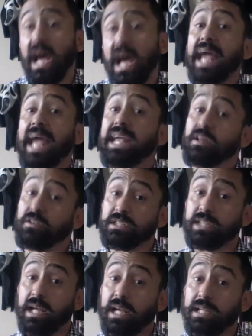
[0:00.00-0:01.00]
I can
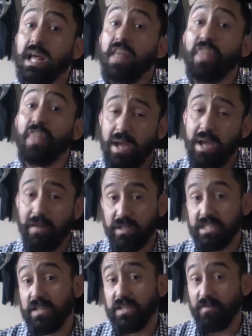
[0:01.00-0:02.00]
understand them having
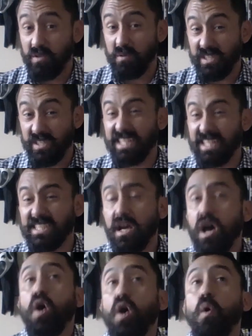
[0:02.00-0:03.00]
difficulties
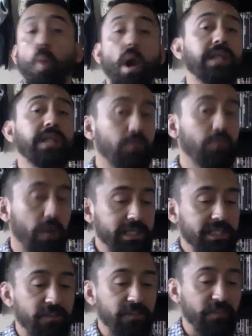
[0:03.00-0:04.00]
wanting to watch
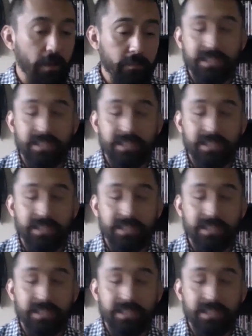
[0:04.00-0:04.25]
this film.